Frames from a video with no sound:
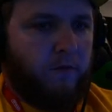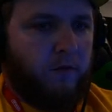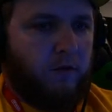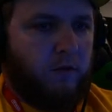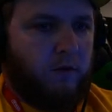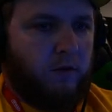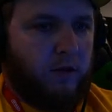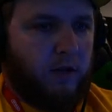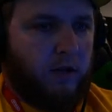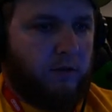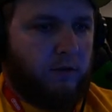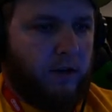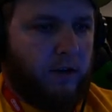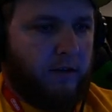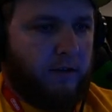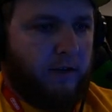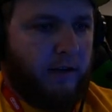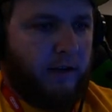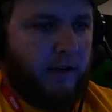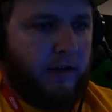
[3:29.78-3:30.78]
Now right
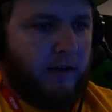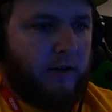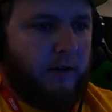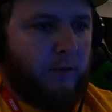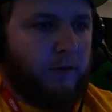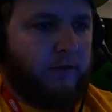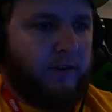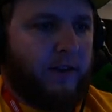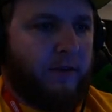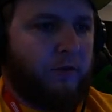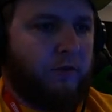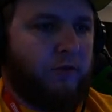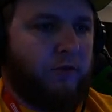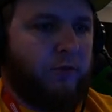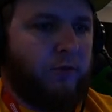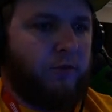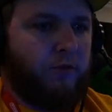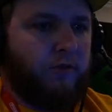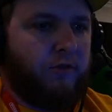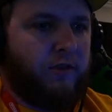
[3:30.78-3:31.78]
there, I was able to
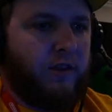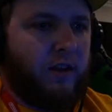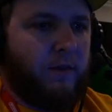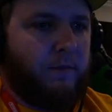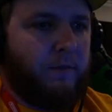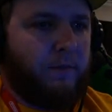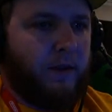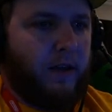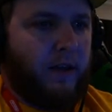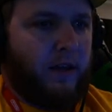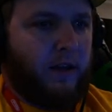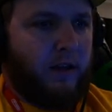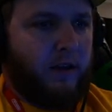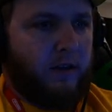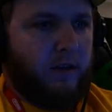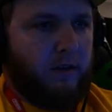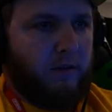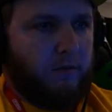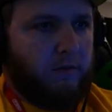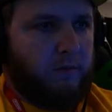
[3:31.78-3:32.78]
skip
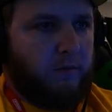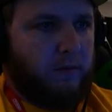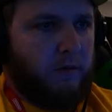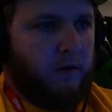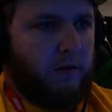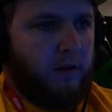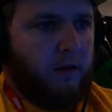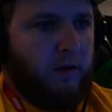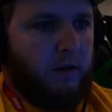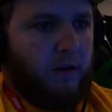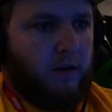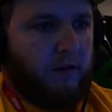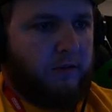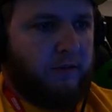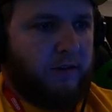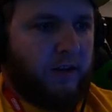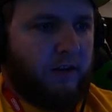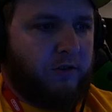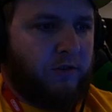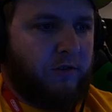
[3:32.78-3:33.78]
a
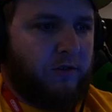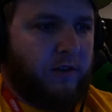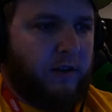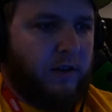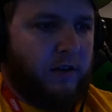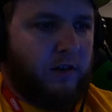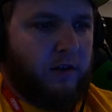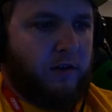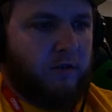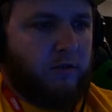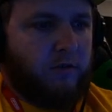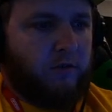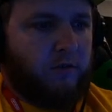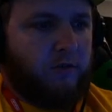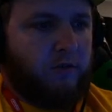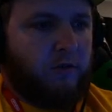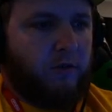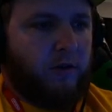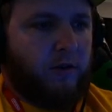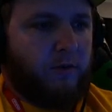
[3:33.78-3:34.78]
section there,
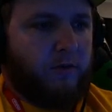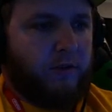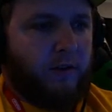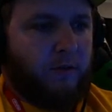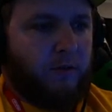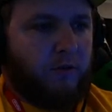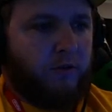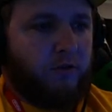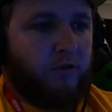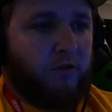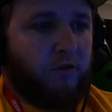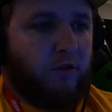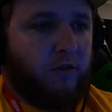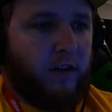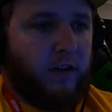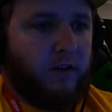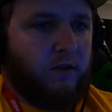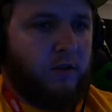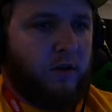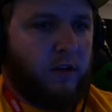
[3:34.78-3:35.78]
so I was able to just
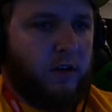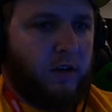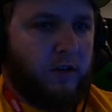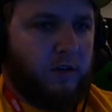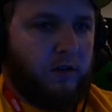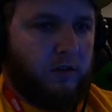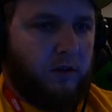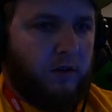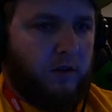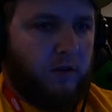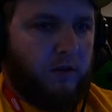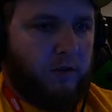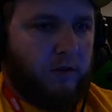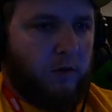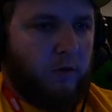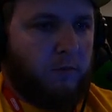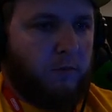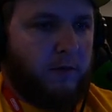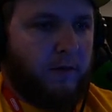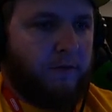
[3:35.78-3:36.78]
land on it and go
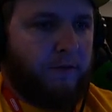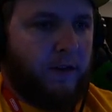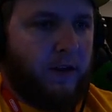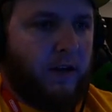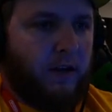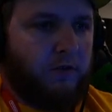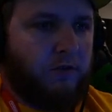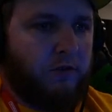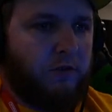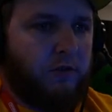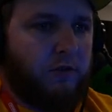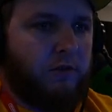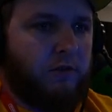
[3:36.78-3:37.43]
a bit faster.